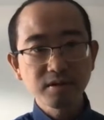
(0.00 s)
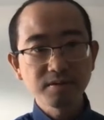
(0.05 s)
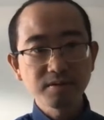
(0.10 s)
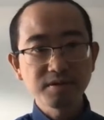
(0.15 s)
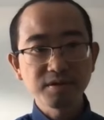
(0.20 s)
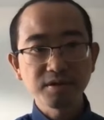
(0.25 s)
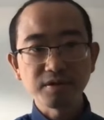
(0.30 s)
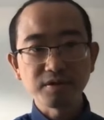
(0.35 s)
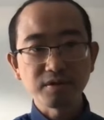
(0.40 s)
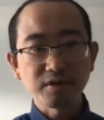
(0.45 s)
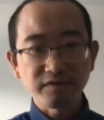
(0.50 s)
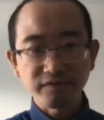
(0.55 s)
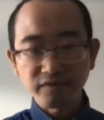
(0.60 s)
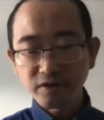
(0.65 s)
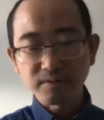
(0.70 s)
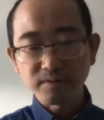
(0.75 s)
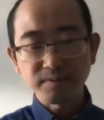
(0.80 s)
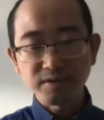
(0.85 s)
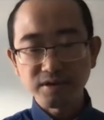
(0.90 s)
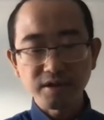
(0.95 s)
So I
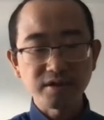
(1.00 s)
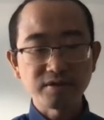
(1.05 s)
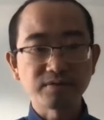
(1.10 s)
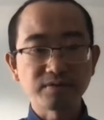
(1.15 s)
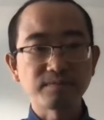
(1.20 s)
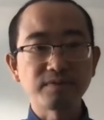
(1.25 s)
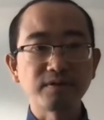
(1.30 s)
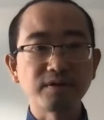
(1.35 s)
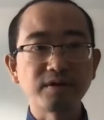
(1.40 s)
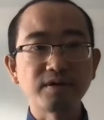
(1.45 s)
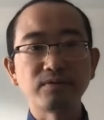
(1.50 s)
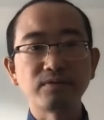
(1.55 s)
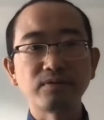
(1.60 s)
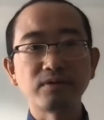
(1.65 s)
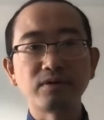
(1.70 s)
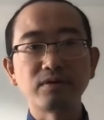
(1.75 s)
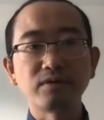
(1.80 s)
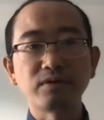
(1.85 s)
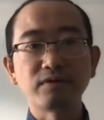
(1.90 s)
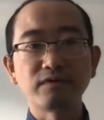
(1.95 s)
very much had to play the
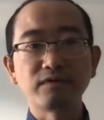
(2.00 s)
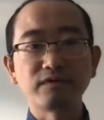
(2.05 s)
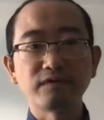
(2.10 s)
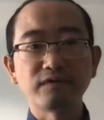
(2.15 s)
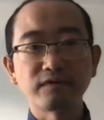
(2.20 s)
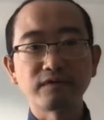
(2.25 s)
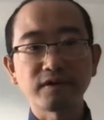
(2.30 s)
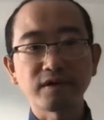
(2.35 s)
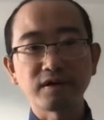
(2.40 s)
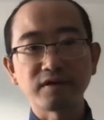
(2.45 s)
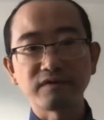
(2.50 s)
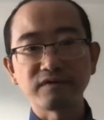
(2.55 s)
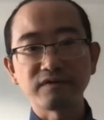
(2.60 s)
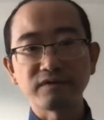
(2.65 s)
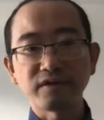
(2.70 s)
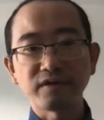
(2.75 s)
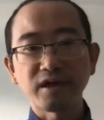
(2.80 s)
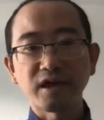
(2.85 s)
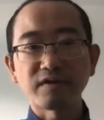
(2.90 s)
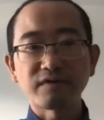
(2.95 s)
role of kind of
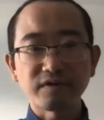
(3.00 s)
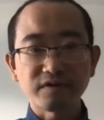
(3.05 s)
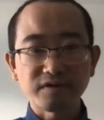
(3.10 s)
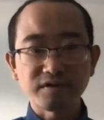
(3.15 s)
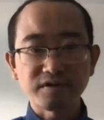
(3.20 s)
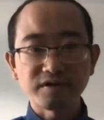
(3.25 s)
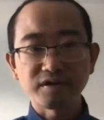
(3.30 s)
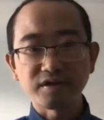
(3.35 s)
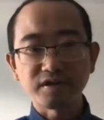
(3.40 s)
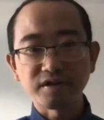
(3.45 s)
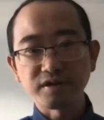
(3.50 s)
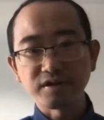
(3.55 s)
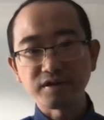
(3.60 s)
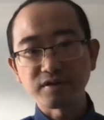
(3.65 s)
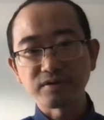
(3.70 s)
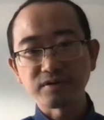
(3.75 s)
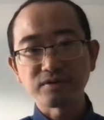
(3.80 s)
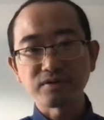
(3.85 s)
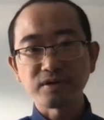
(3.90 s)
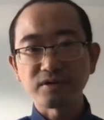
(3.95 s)

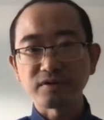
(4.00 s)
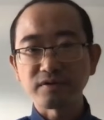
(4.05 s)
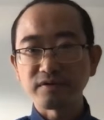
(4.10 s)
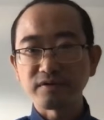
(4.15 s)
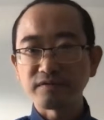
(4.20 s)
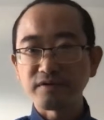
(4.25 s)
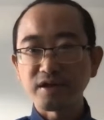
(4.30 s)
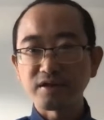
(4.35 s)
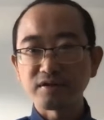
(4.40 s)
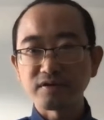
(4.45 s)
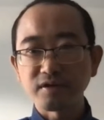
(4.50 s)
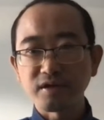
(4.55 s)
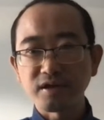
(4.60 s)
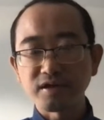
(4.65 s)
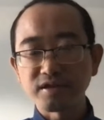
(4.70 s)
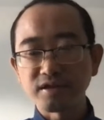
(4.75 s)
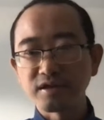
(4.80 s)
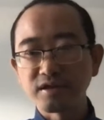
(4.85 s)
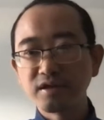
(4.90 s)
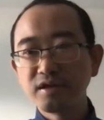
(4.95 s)
advocacy, trying to
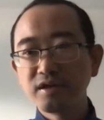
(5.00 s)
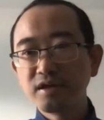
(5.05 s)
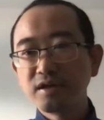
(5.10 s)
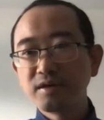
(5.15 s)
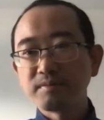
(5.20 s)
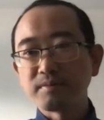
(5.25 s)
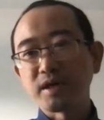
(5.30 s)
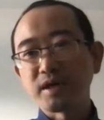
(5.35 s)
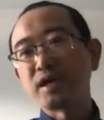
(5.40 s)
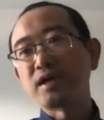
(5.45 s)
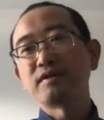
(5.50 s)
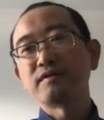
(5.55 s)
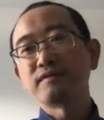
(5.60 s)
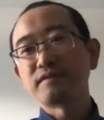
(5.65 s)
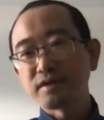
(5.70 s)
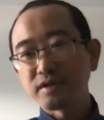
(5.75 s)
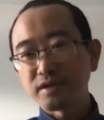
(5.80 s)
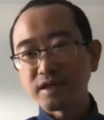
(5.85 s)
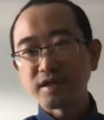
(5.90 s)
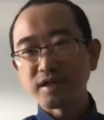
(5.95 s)
evangelize it. But end
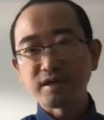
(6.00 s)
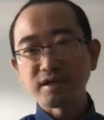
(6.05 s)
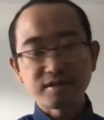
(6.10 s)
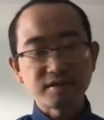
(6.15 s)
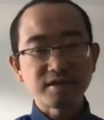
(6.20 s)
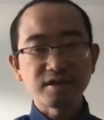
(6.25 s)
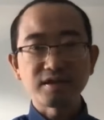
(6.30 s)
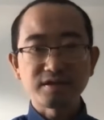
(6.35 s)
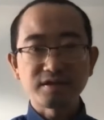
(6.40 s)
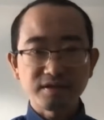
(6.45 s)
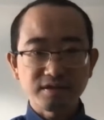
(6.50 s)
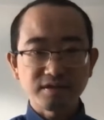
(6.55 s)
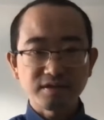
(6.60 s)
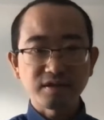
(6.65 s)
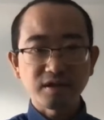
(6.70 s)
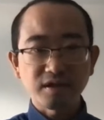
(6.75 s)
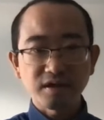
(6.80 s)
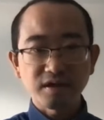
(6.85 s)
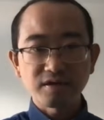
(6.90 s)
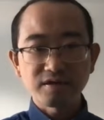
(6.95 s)
of the day, it's
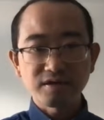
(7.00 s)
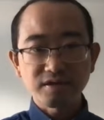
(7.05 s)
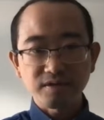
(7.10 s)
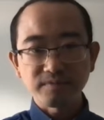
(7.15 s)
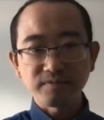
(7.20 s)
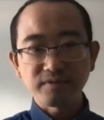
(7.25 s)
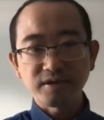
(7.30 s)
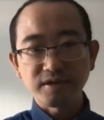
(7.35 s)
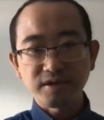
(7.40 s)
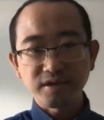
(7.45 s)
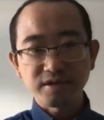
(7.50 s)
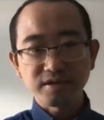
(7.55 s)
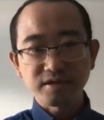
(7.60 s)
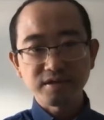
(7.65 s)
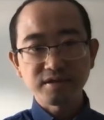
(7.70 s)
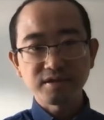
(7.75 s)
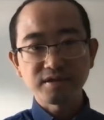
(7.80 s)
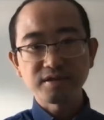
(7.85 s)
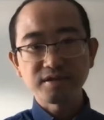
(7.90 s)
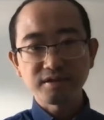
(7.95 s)
not something
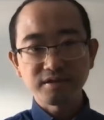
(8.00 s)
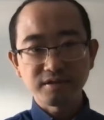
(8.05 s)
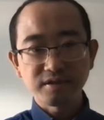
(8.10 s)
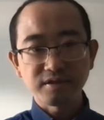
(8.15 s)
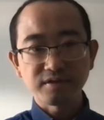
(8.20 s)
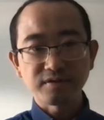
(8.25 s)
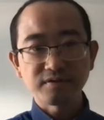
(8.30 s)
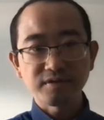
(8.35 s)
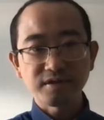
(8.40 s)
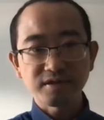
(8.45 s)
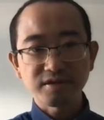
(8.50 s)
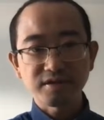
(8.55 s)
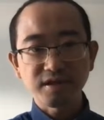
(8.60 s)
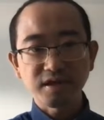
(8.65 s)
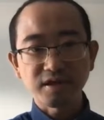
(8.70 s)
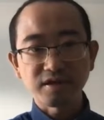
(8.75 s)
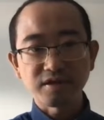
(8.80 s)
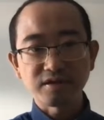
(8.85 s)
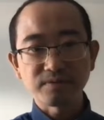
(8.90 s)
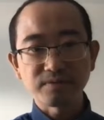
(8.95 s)
that's that's
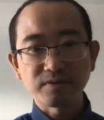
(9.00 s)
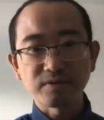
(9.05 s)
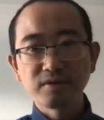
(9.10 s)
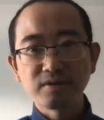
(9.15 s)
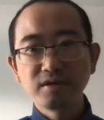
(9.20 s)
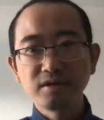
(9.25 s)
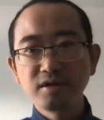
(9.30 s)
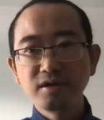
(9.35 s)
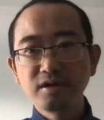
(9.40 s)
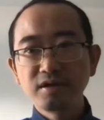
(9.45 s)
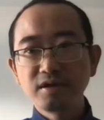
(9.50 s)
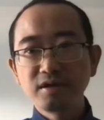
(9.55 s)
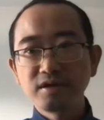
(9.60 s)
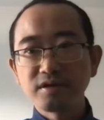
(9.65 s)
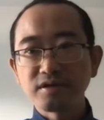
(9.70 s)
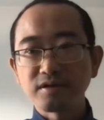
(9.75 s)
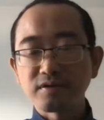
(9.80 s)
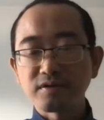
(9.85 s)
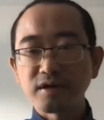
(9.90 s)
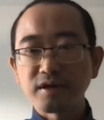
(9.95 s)
tangible.
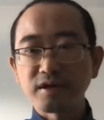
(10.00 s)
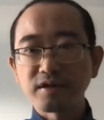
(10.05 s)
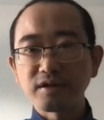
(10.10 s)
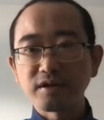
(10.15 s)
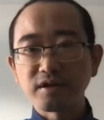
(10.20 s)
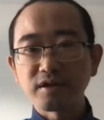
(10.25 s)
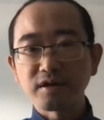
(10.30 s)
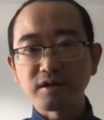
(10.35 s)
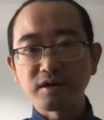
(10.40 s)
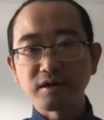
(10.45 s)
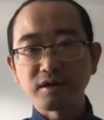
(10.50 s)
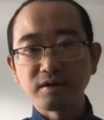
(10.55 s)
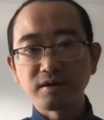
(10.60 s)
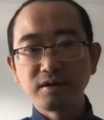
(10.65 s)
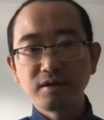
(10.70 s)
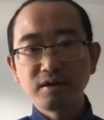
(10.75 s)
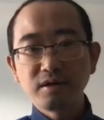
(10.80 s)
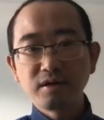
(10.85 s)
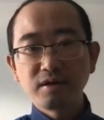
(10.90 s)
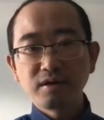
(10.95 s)
So I think
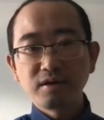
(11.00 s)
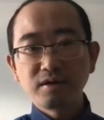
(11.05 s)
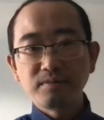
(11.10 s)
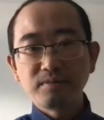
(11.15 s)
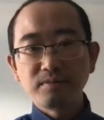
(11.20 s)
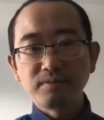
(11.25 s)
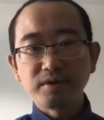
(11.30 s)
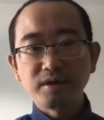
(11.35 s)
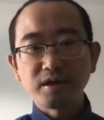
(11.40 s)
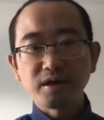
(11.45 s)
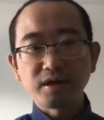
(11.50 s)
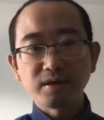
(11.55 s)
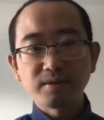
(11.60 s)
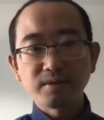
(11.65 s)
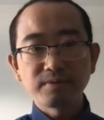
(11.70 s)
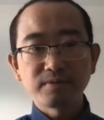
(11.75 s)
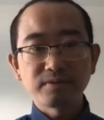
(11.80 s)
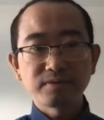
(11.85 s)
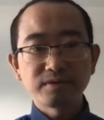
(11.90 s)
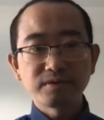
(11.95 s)
being
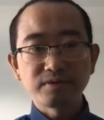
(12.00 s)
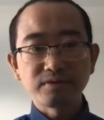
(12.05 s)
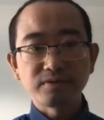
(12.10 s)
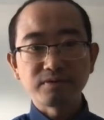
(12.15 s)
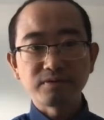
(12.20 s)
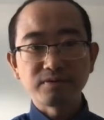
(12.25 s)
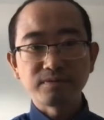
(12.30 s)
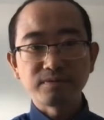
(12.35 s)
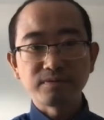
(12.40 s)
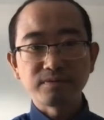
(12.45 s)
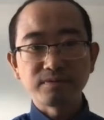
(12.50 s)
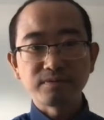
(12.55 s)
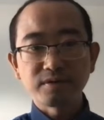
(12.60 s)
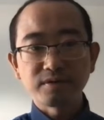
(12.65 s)
able to